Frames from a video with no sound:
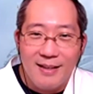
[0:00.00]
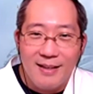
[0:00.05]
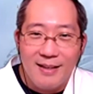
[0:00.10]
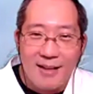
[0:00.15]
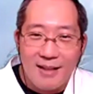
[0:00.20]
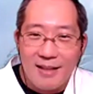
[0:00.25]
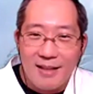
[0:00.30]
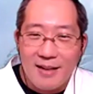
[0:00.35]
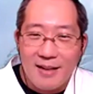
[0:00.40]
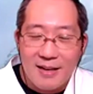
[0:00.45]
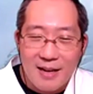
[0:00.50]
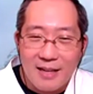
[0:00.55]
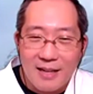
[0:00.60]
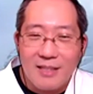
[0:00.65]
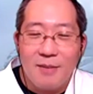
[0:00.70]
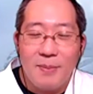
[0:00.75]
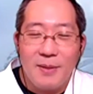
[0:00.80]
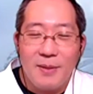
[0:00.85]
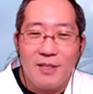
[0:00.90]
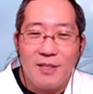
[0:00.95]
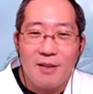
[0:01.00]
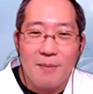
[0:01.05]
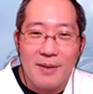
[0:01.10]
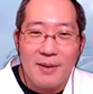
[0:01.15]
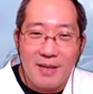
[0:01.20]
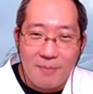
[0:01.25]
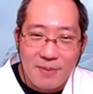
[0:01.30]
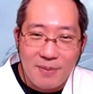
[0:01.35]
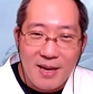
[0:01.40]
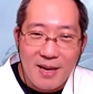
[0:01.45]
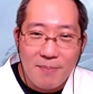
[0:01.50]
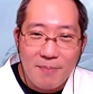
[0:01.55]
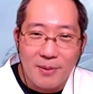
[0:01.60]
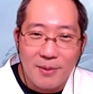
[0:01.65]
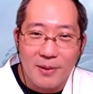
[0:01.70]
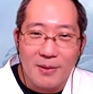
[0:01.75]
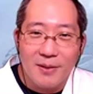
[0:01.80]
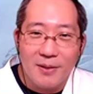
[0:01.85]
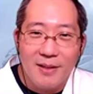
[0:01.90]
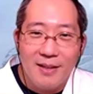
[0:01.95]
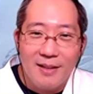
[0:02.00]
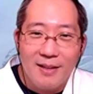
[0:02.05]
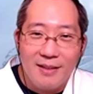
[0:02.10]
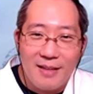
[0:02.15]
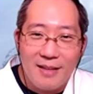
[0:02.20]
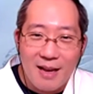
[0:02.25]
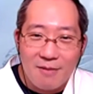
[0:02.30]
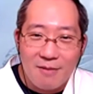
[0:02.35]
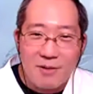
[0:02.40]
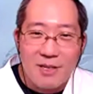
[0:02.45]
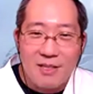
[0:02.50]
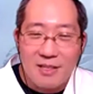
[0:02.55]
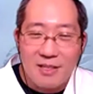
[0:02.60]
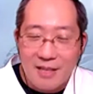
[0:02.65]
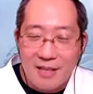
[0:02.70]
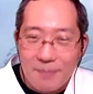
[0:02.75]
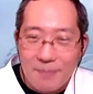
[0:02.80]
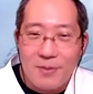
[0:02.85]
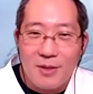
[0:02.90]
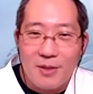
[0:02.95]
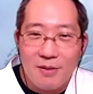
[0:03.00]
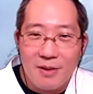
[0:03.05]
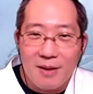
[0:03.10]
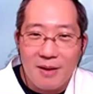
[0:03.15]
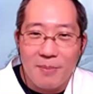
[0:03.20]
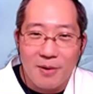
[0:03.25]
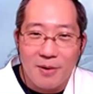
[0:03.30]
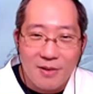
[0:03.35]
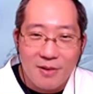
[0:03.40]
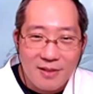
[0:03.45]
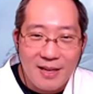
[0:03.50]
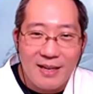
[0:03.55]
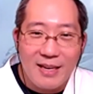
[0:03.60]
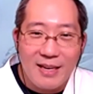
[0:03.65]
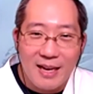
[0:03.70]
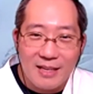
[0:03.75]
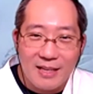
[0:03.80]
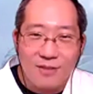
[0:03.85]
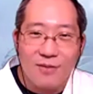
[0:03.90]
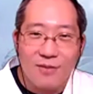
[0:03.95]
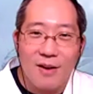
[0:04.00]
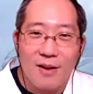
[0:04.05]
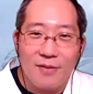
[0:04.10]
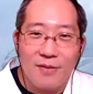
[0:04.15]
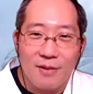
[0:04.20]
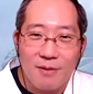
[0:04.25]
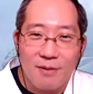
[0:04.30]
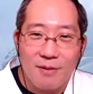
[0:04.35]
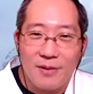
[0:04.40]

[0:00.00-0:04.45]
And then it got to be so many people that we stopped doing birthday cakes for everyone.